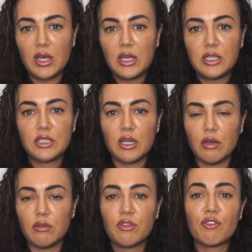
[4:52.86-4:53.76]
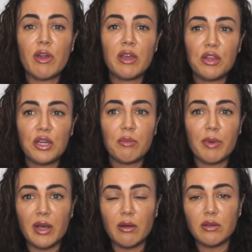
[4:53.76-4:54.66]
So the great thing
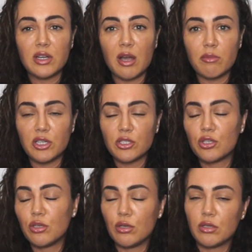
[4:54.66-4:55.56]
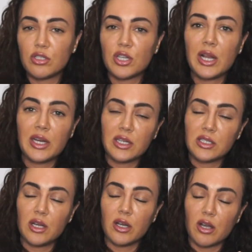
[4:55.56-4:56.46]
about coming to clinics
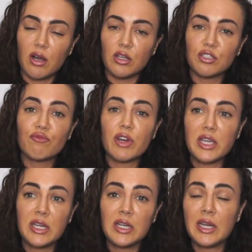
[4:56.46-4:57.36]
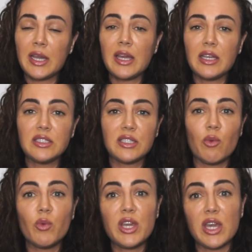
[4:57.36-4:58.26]
like ours regularly is
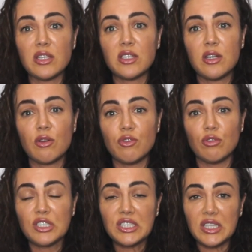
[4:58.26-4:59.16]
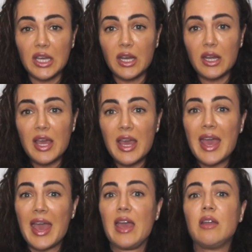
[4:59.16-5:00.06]
that we get to know your skin
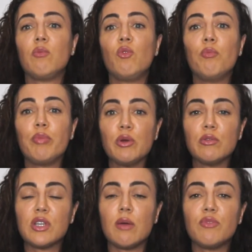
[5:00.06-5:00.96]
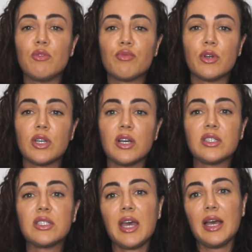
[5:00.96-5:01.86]
and we'll build up your
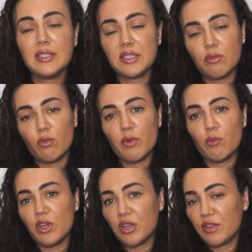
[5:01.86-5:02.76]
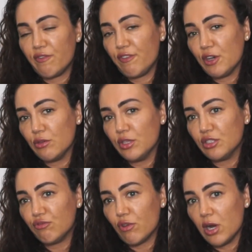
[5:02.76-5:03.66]
products as and when we feel
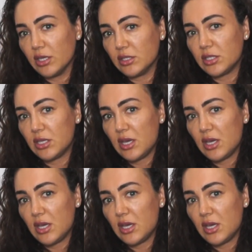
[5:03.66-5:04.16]
that's right.